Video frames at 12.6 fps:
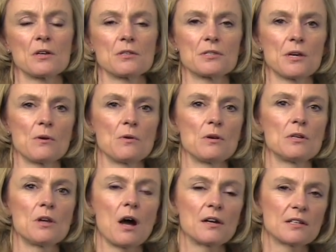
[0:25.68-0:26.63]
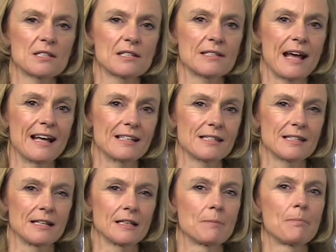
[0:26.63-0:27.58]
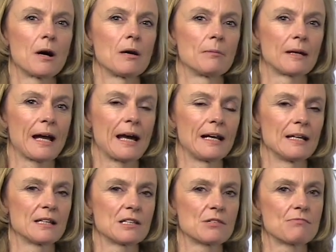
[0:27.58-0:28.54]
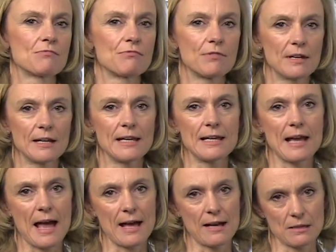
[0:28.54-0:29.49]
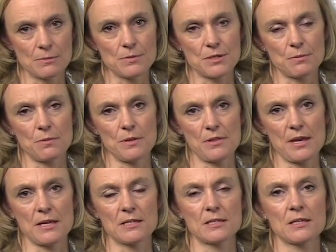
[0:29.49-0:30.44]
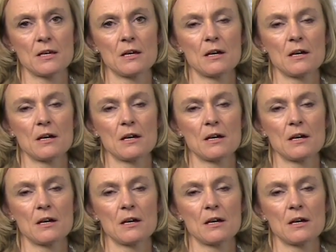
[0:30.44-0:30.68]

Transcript: So understanding the biomechanics really helps with this,